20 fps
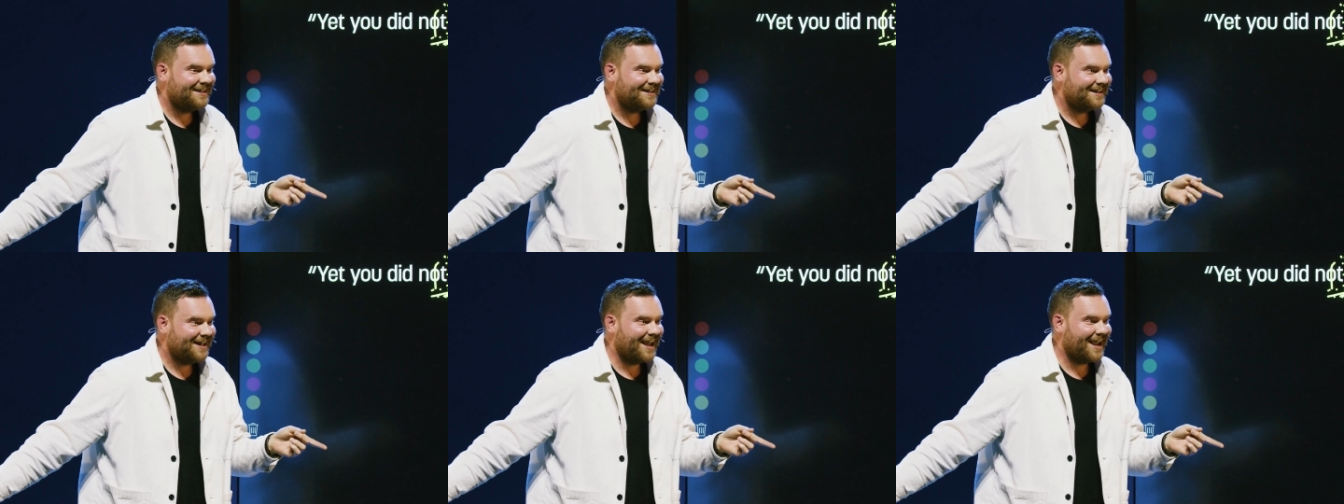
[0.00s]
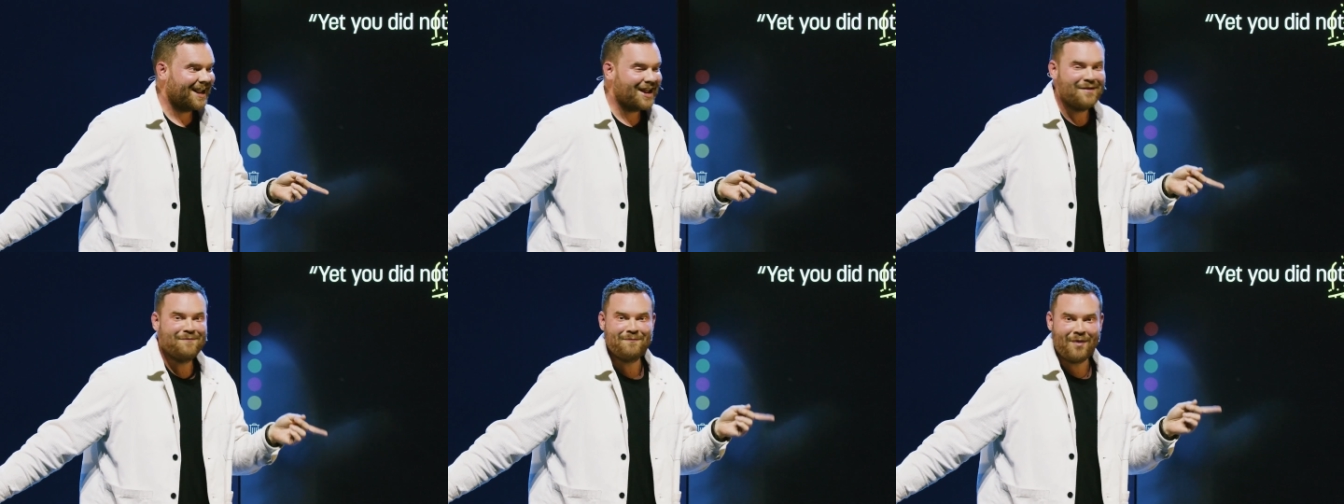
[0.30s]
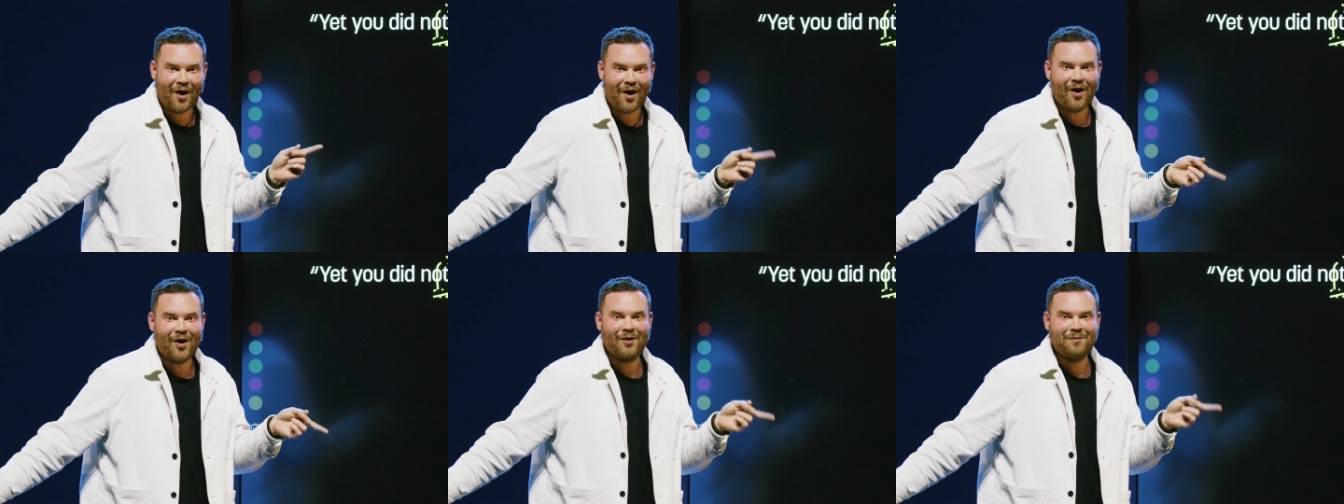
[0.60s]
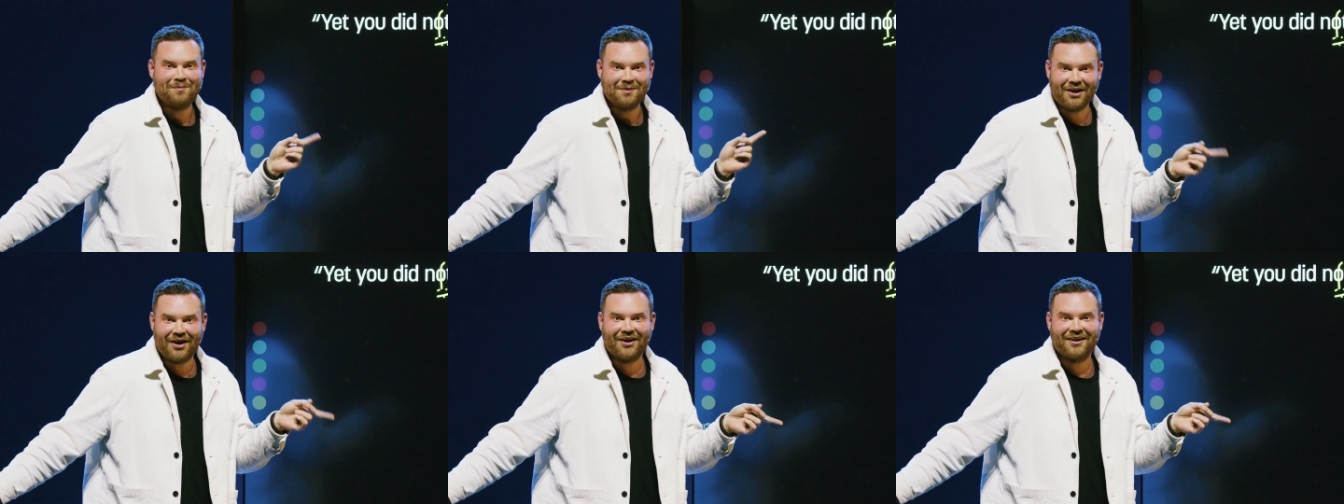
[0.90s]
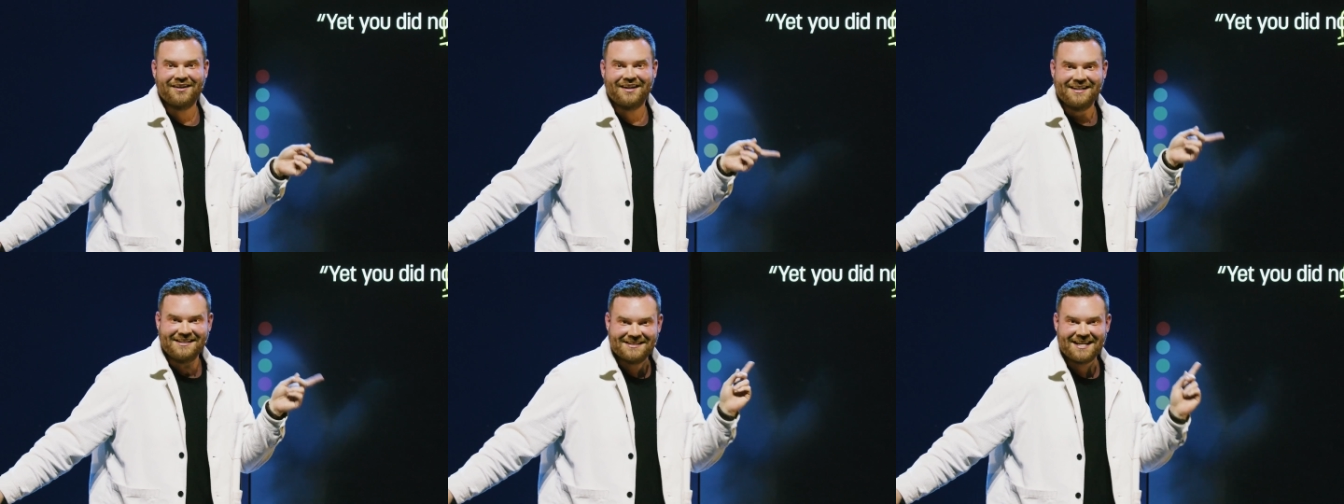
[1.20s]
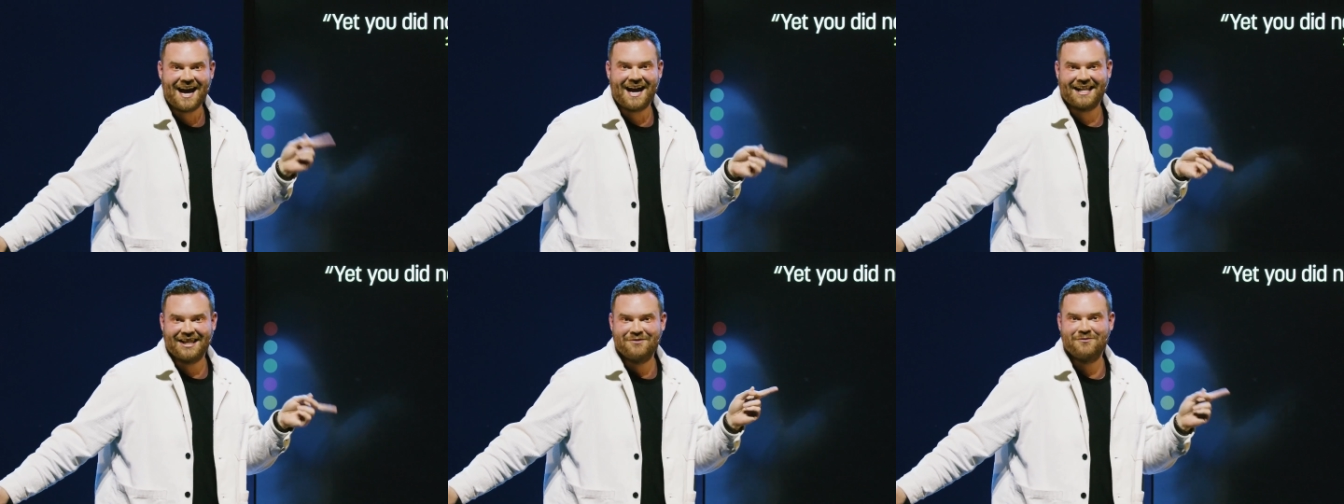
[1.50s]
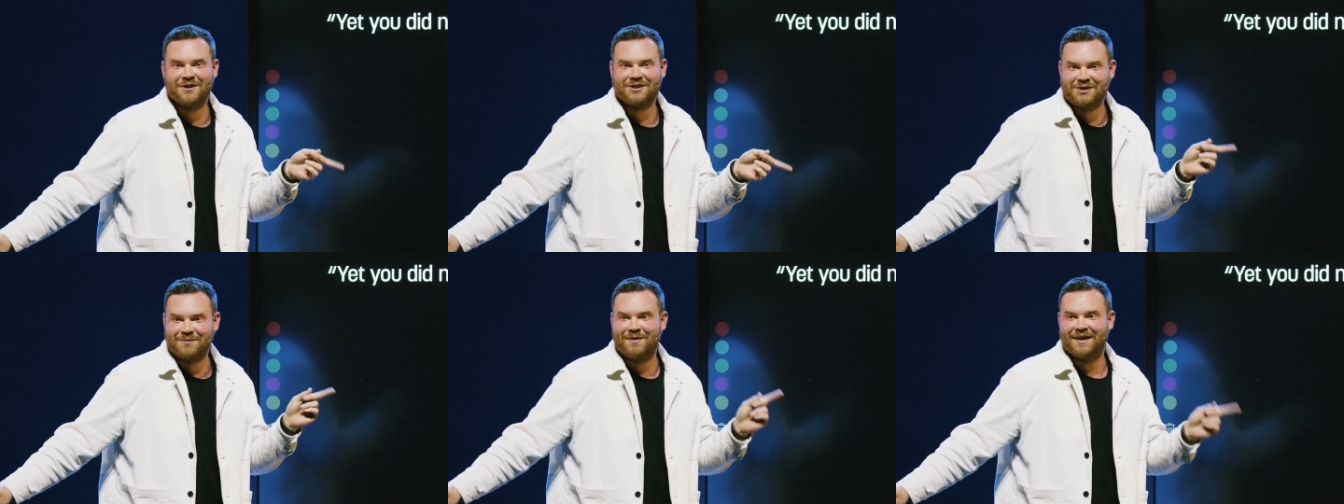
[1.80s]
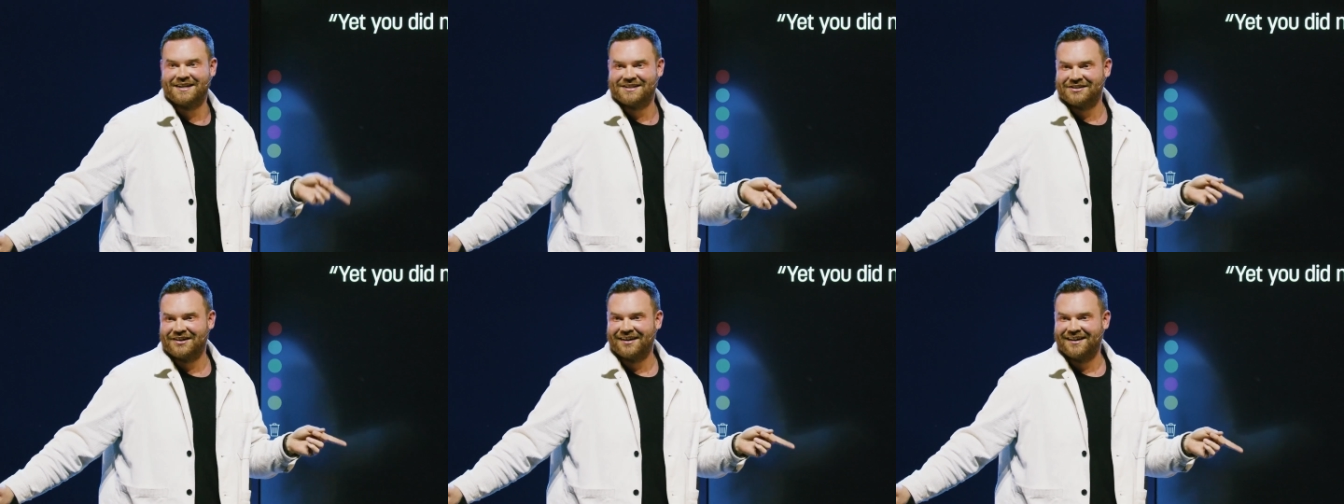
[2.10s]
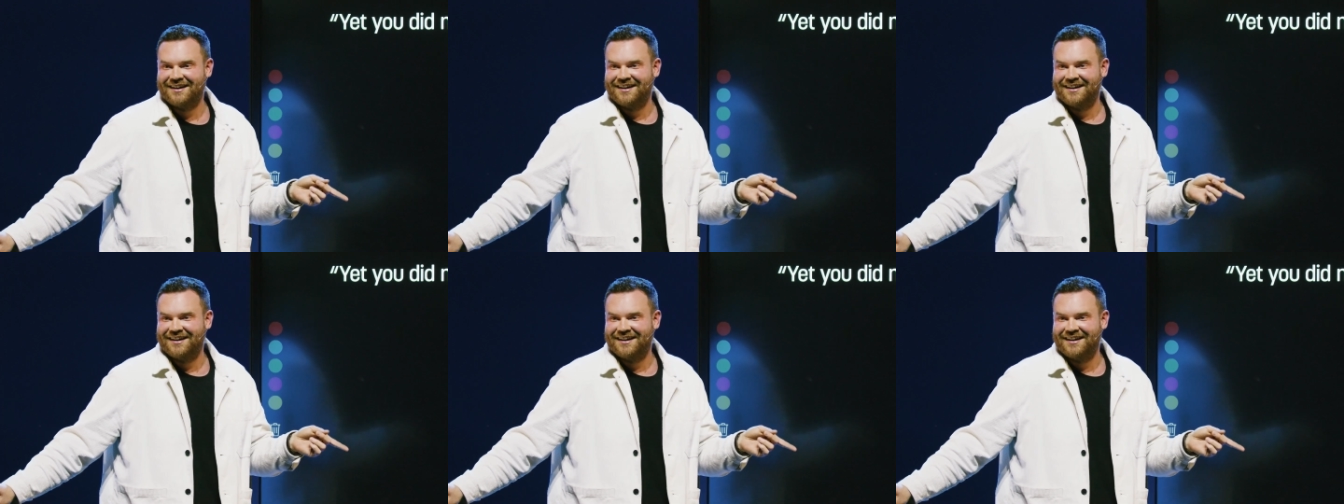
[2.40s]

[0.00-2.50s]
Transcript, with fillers: Like Paul Blart, exactly what you picture.